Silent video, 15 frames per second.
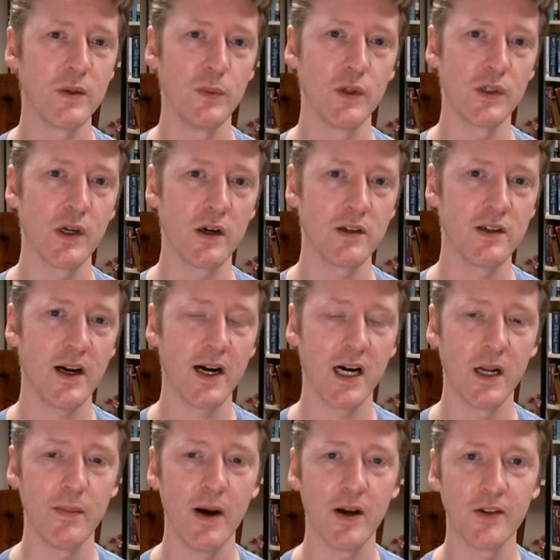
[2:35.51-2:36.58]
and we'll start
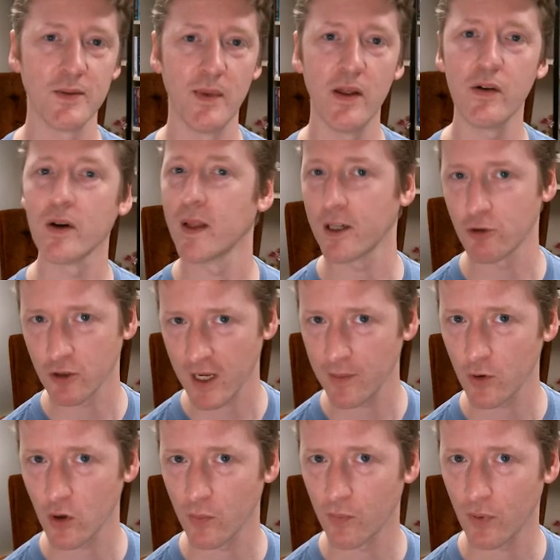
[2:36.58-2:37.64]
talking about some other
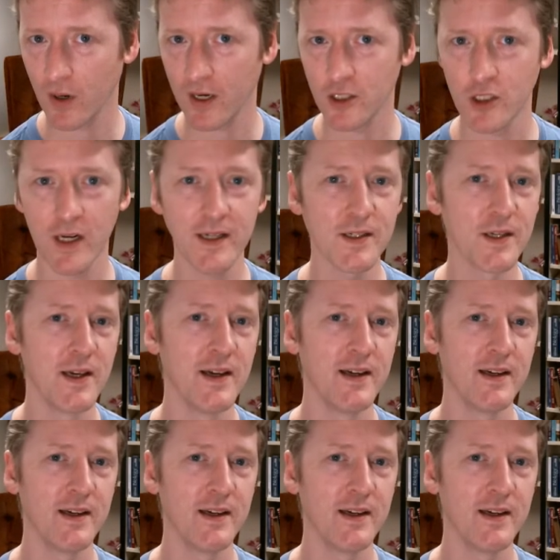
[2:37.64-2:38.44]
electrochemical projects.